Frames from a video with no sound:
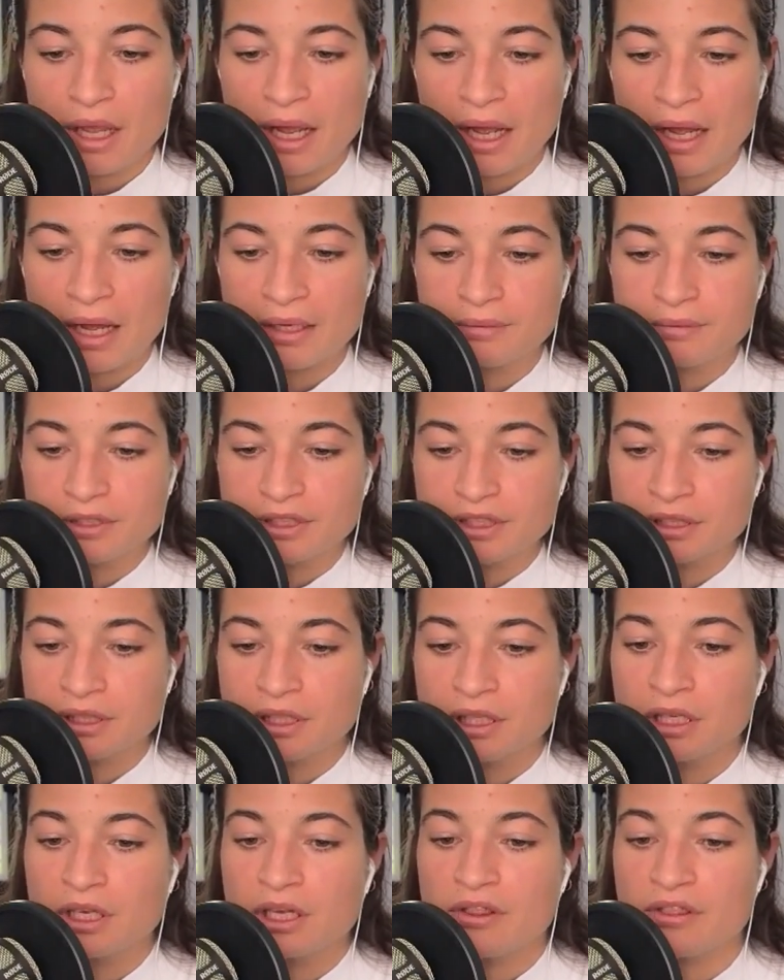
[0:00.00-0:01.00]
And
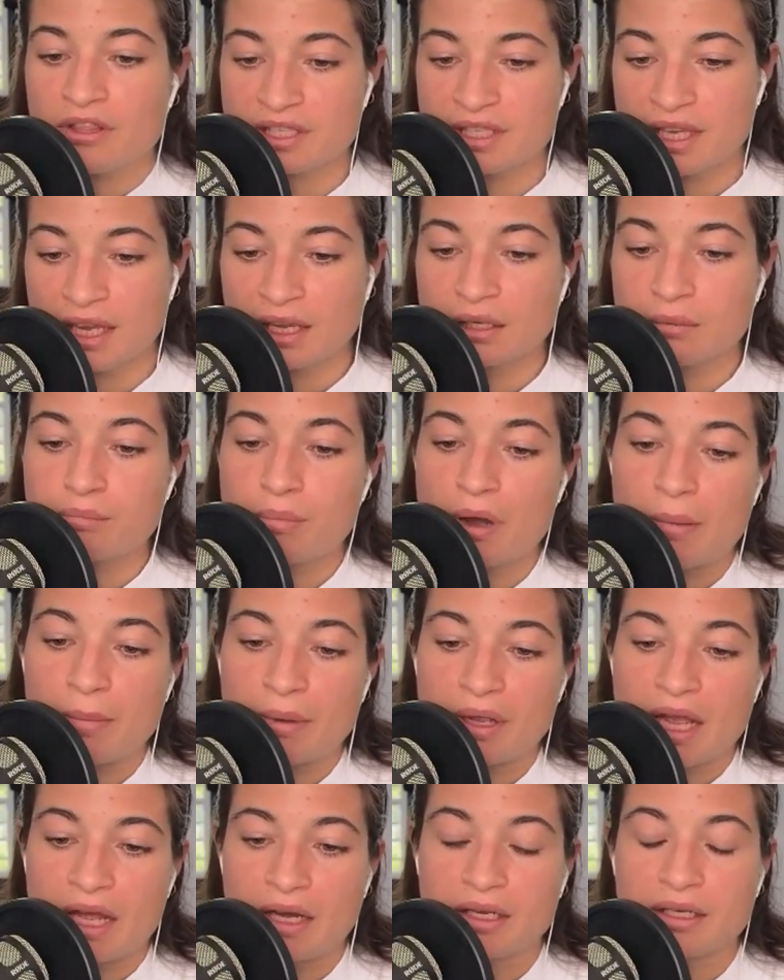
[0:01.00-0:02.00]
the second
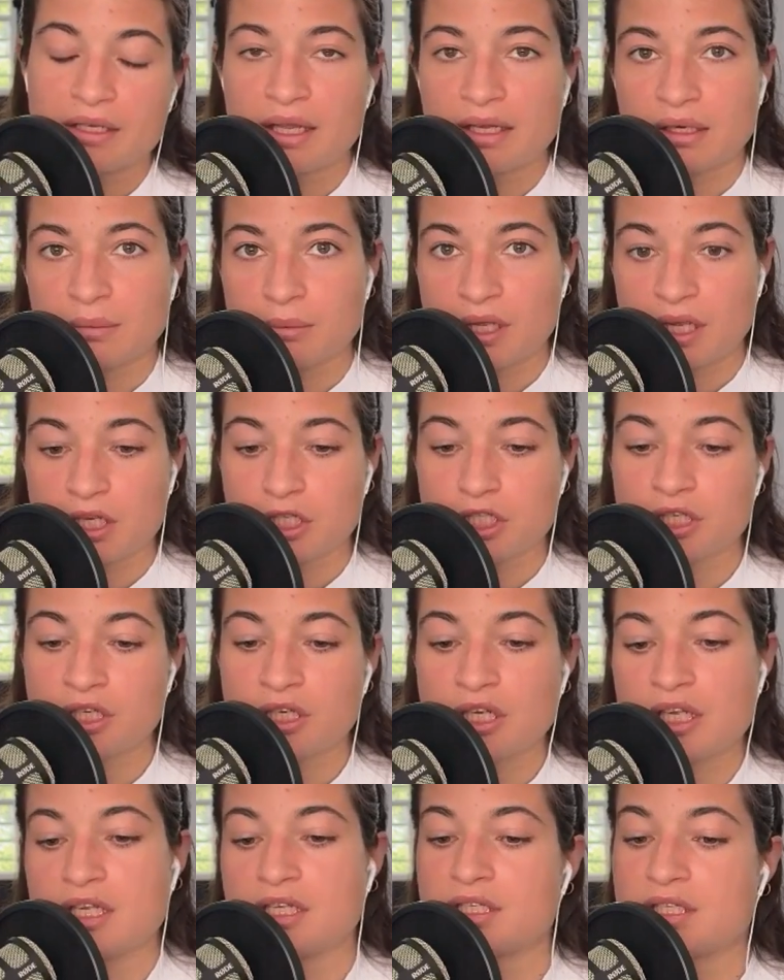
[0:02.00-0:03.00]
biomechanical
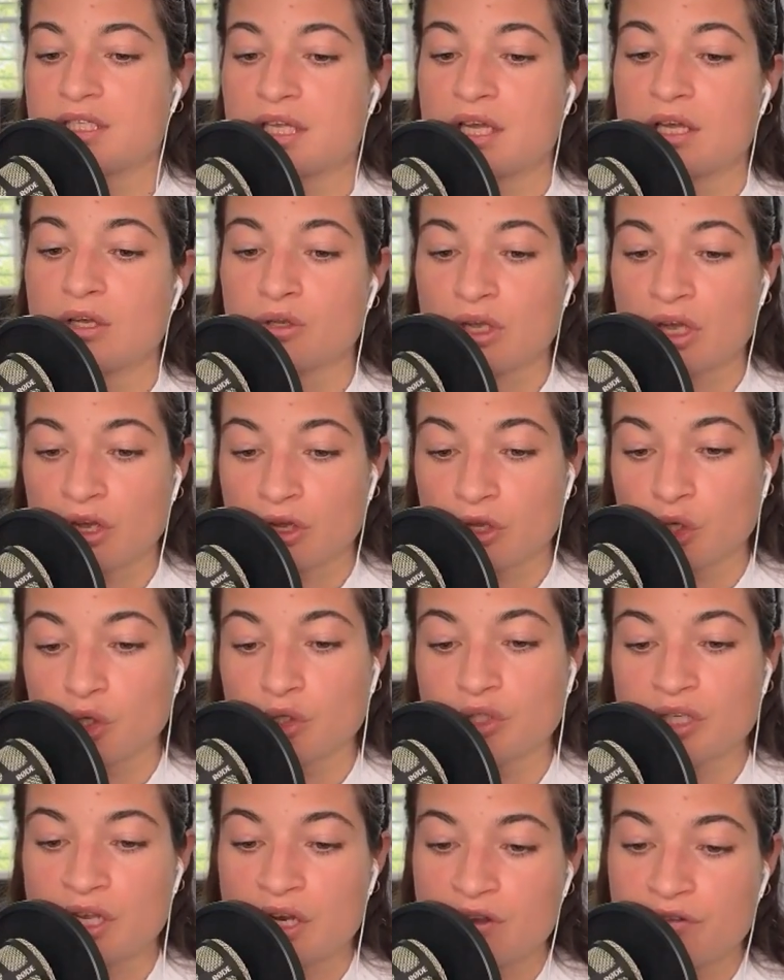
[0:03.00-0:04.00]
adaptation is a
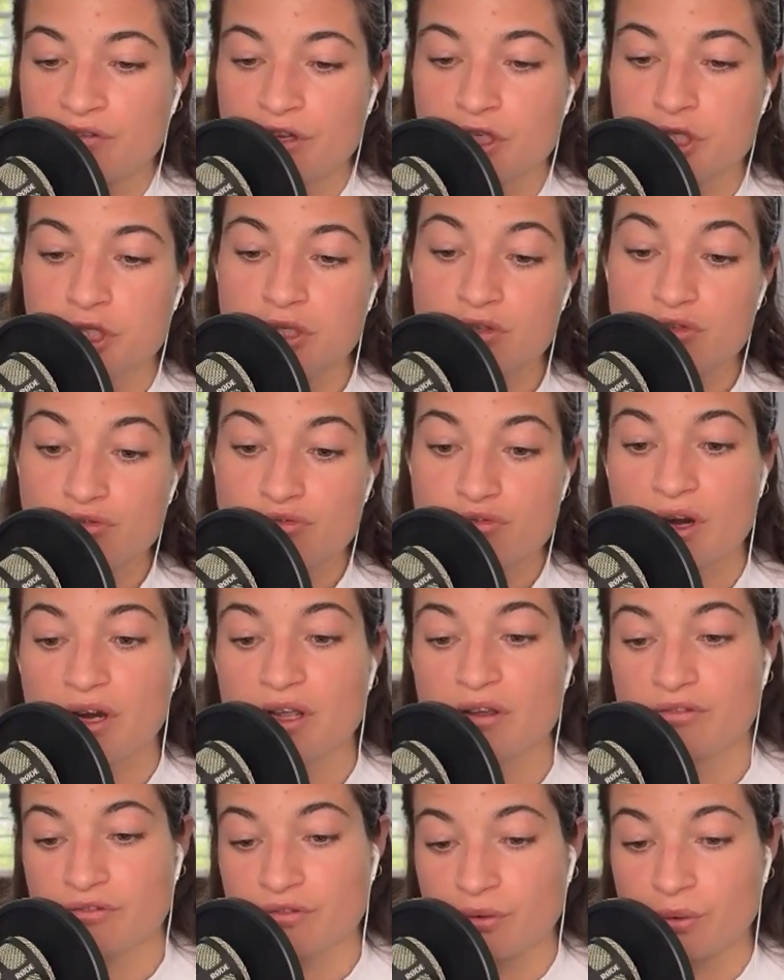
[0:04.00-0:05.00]
good and efficient
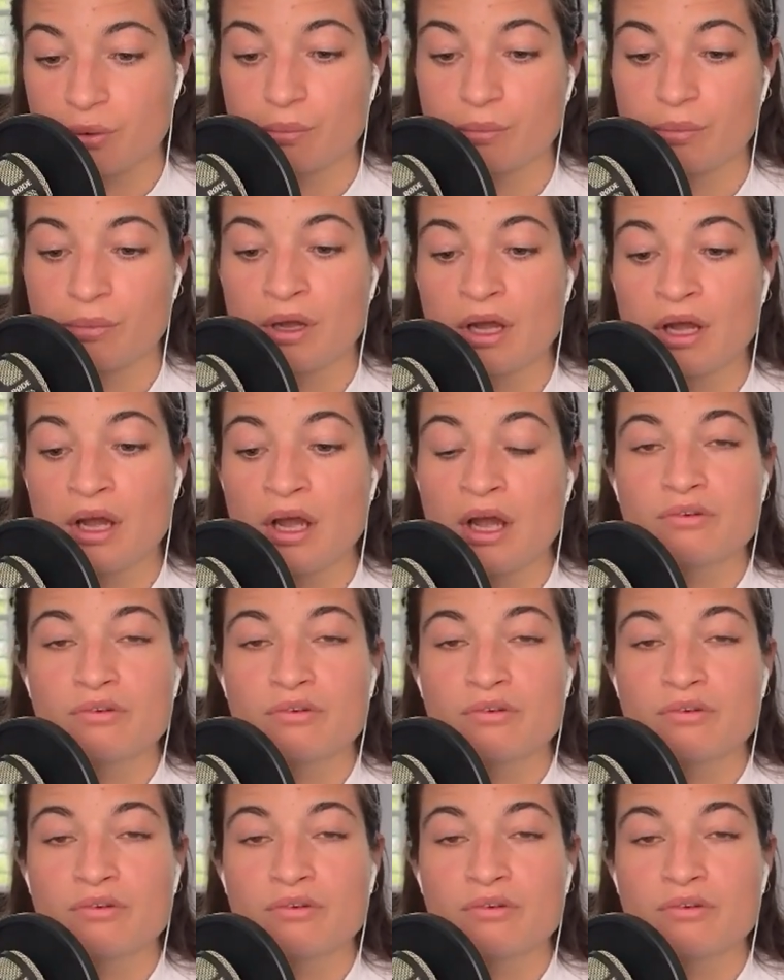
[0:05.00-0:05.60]
running form.